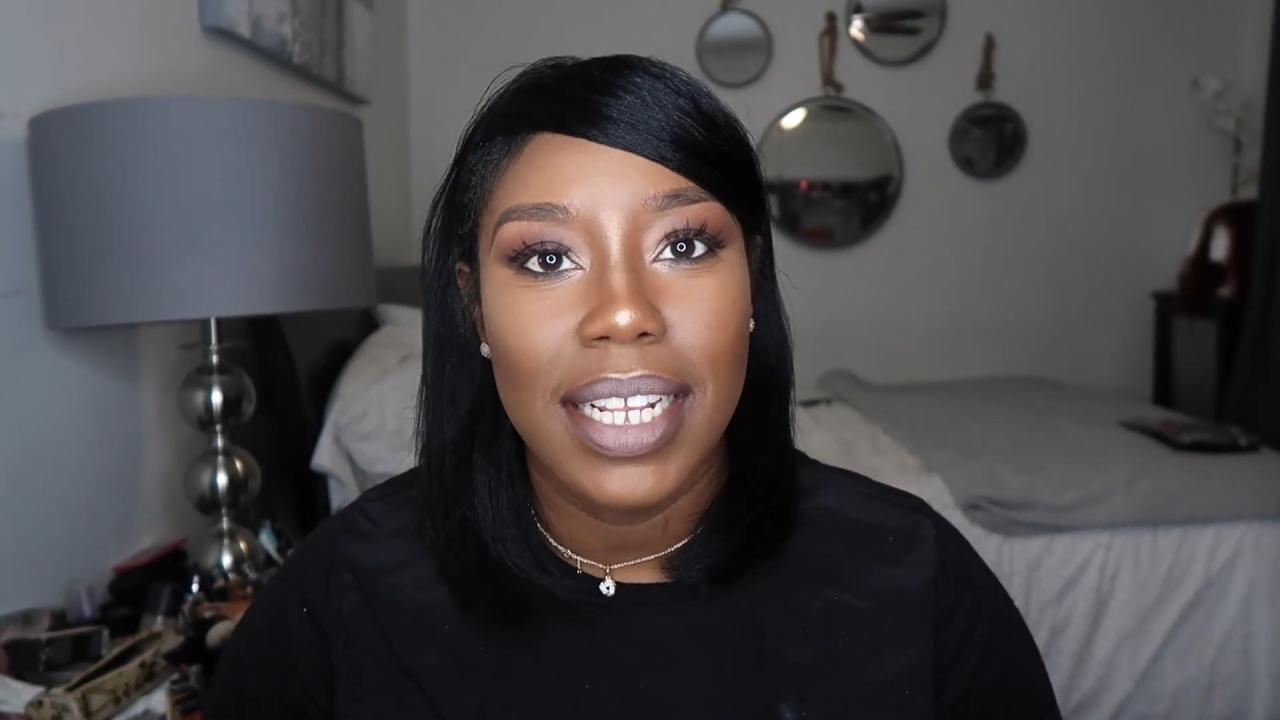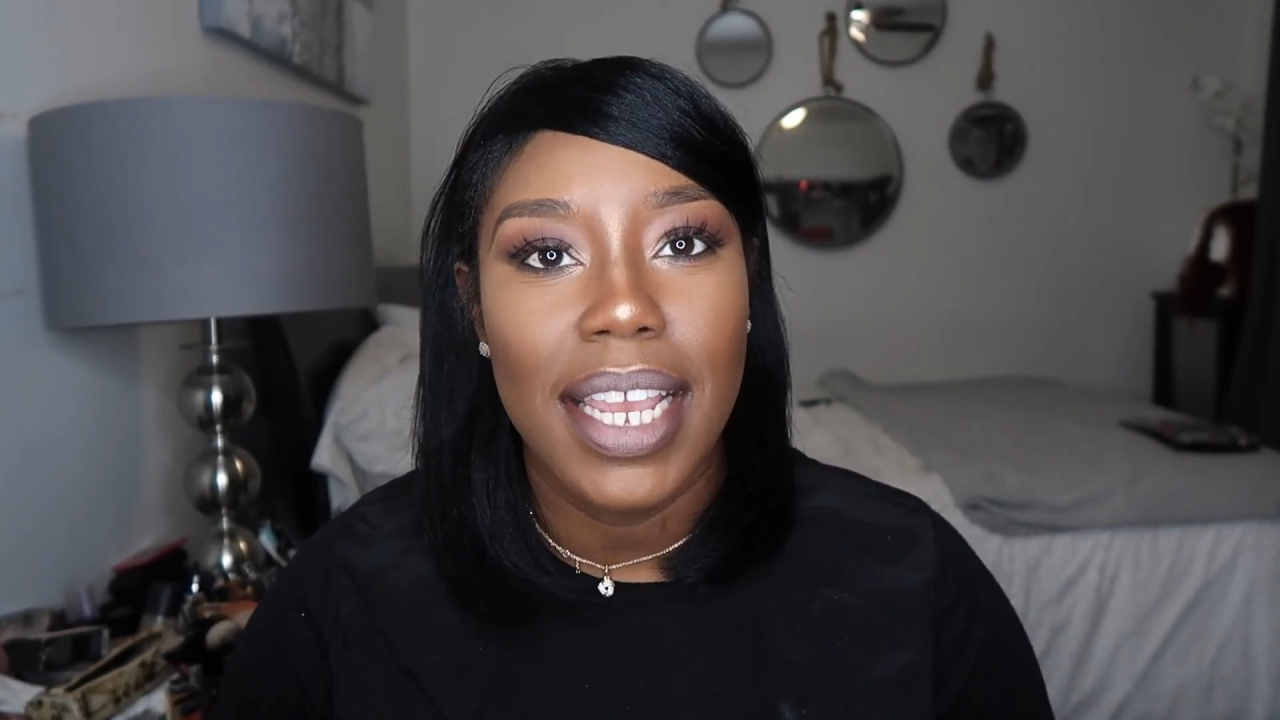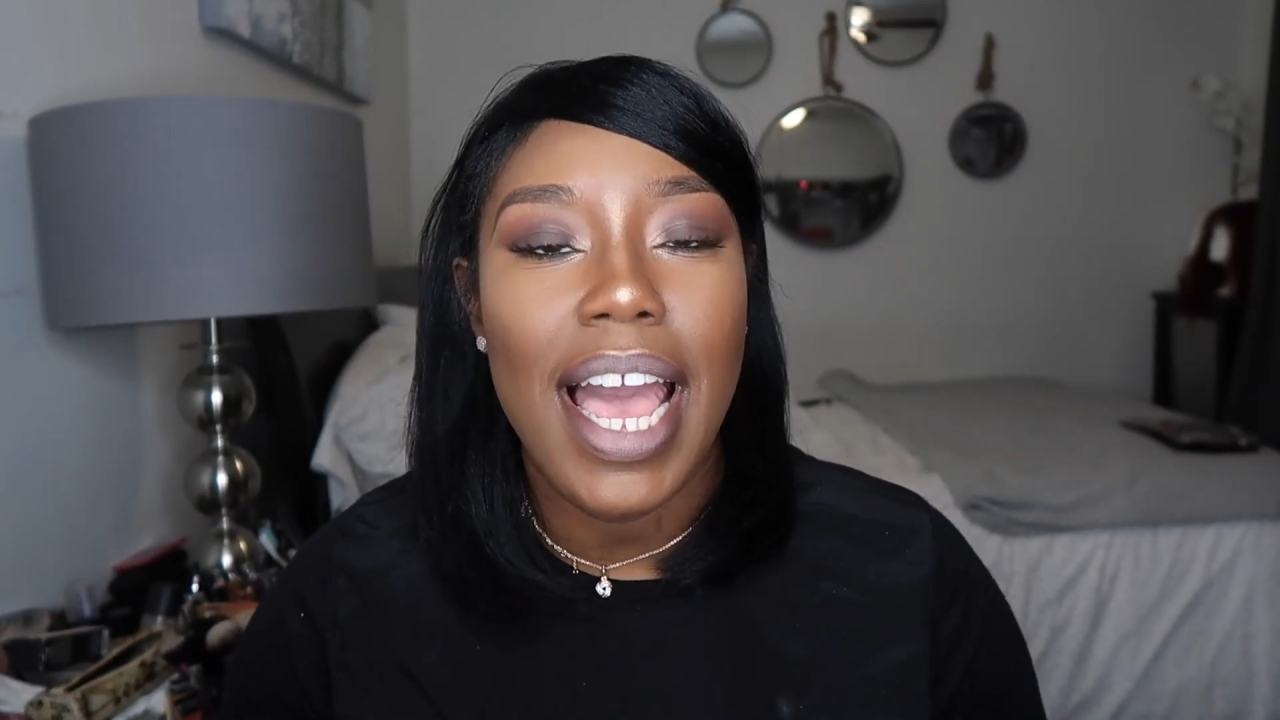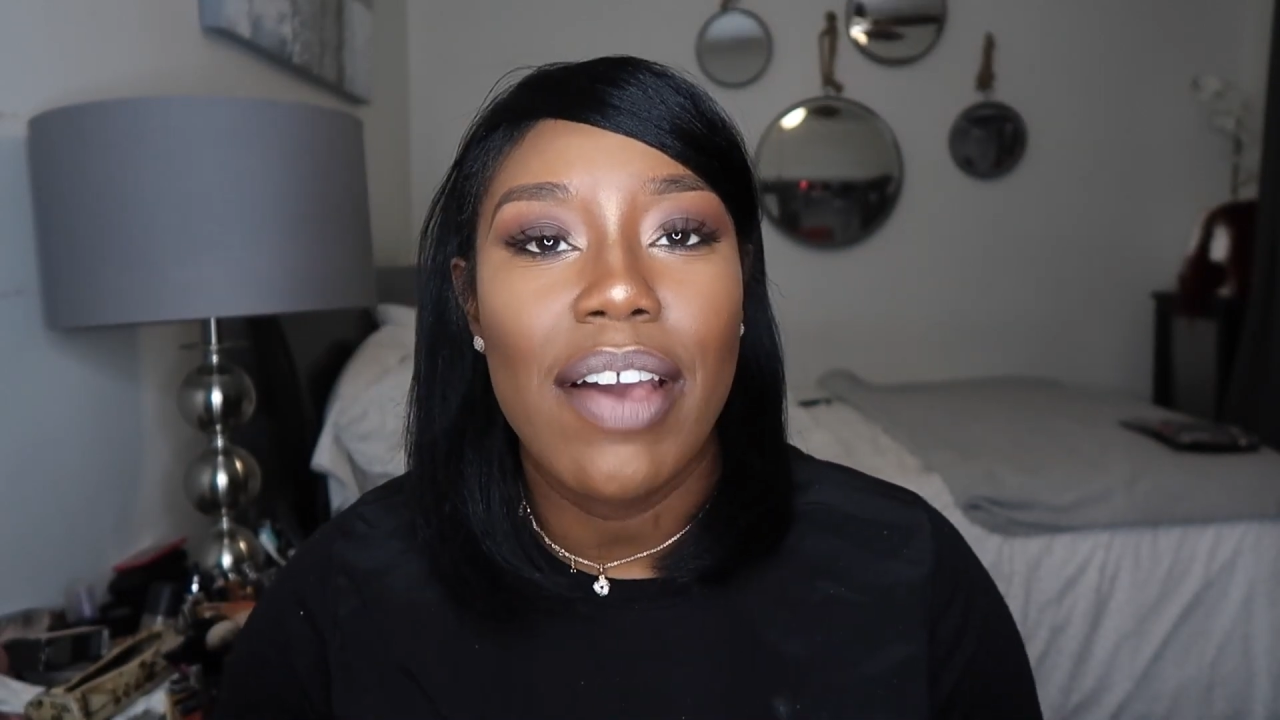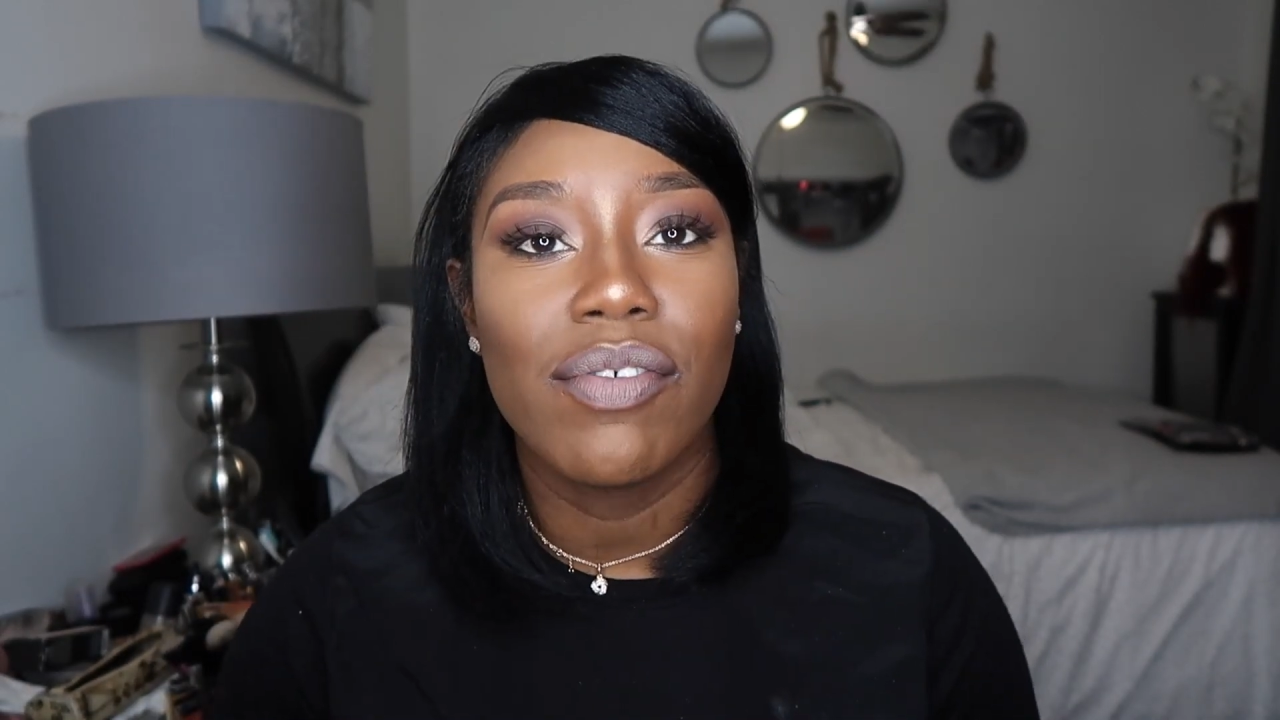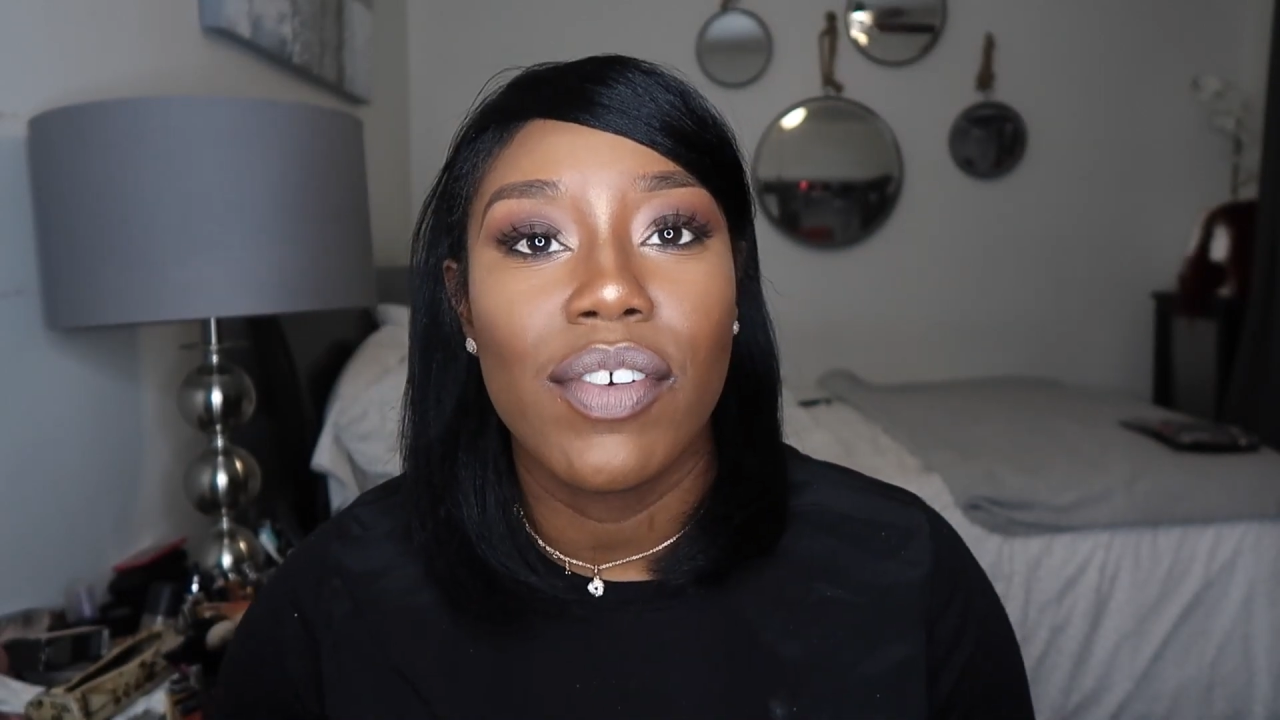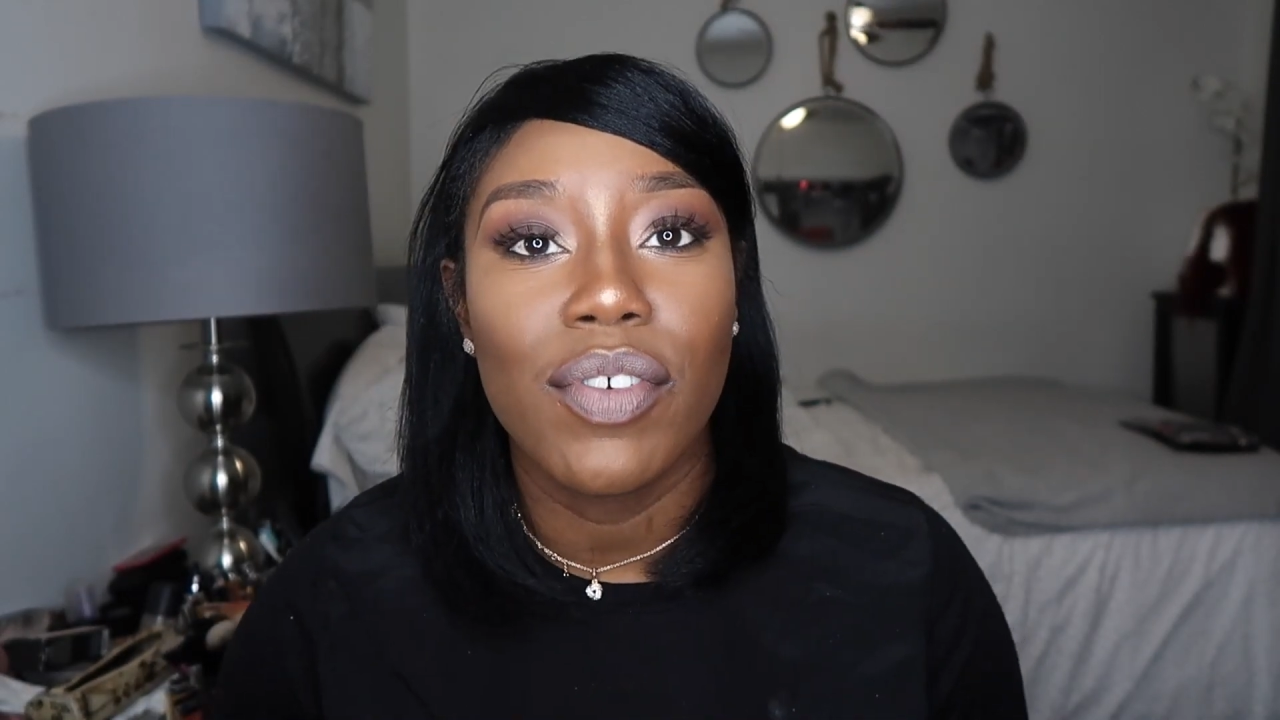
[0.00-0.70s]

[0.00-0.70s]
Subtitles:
Today I have a